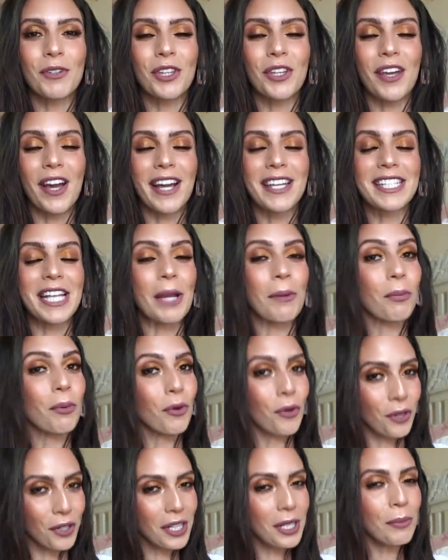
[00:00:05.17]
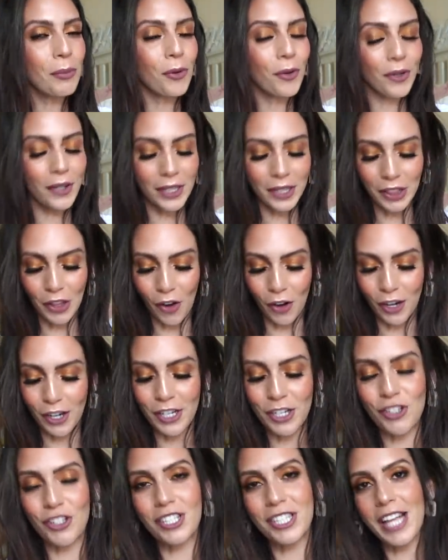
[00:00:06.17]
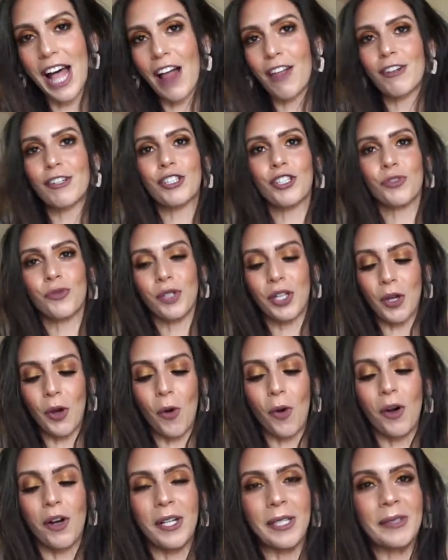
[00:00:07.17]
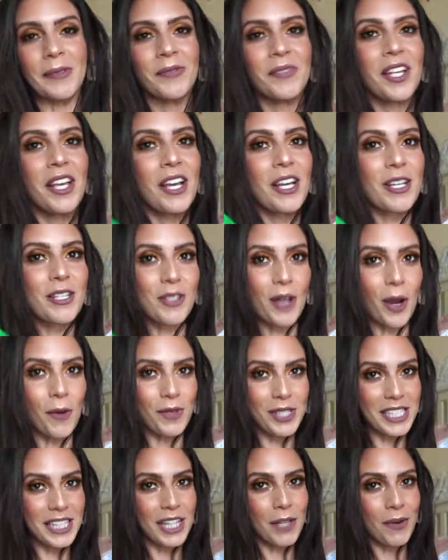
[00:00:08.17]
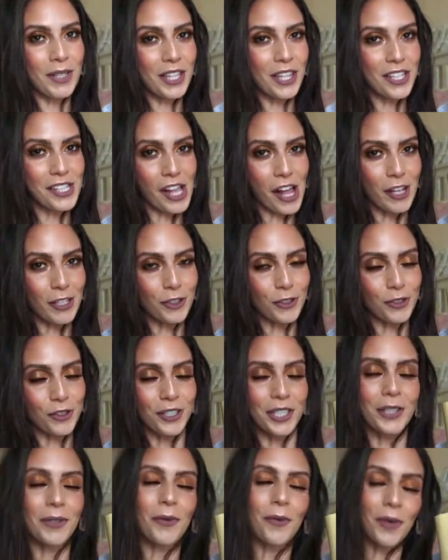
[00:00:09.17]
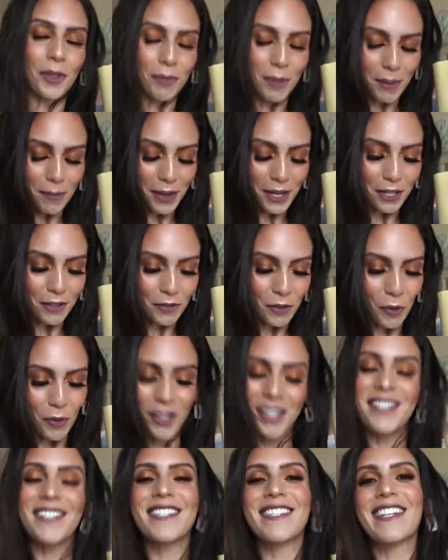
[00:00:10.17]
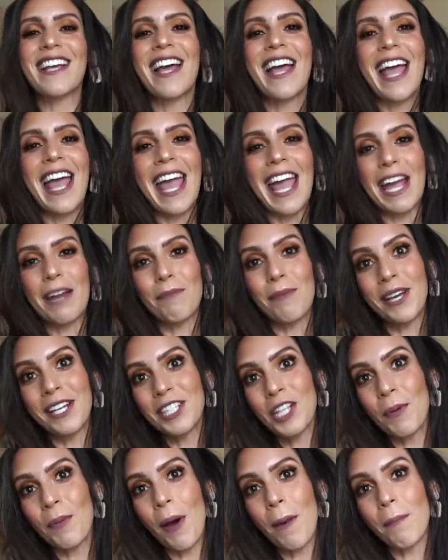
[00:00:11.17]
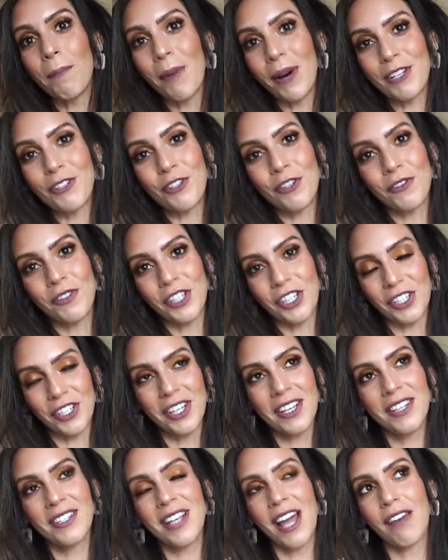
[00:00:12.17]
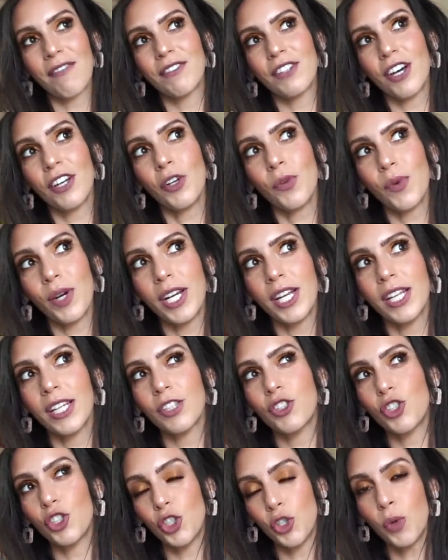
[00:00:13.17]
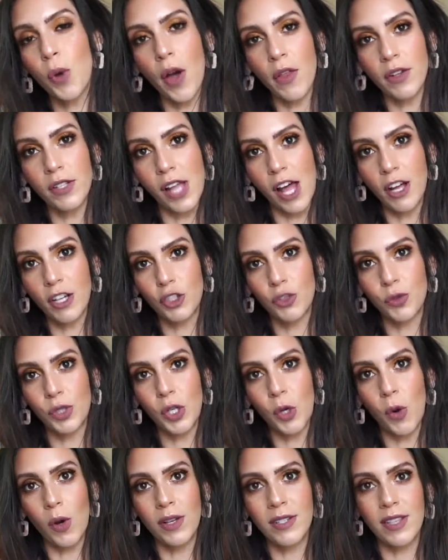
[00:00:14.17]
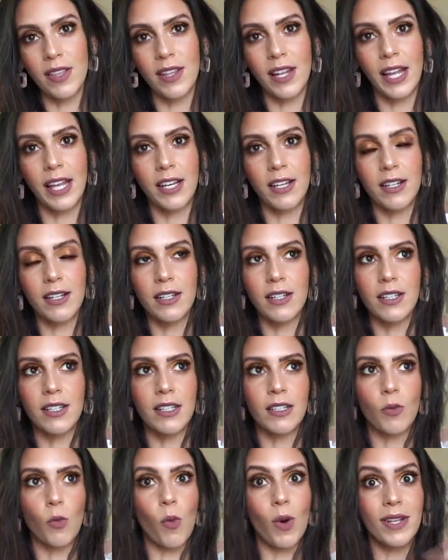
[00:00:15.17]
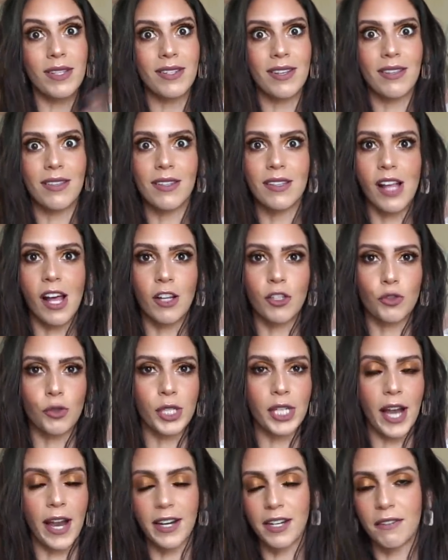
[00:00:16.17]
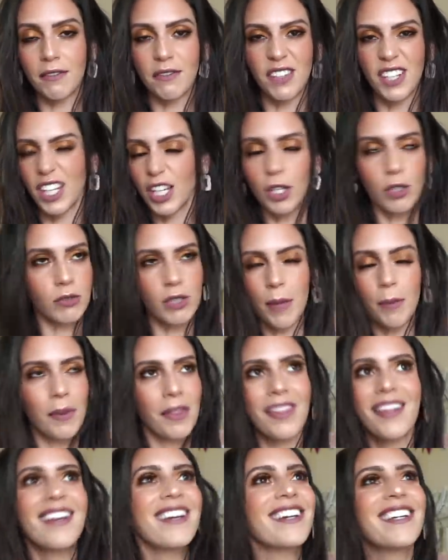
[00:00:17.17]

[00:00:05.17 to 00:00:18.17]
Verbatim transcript: with you guys a pretty, pretty large Dollar Tree haul. So I recently went to the Dollar Tree, with my bike of course, and picked up a bunch of goodies. I've done already two other Dollar Tree hauls and then like a what's in the Dollar Tree kind of video type of thing.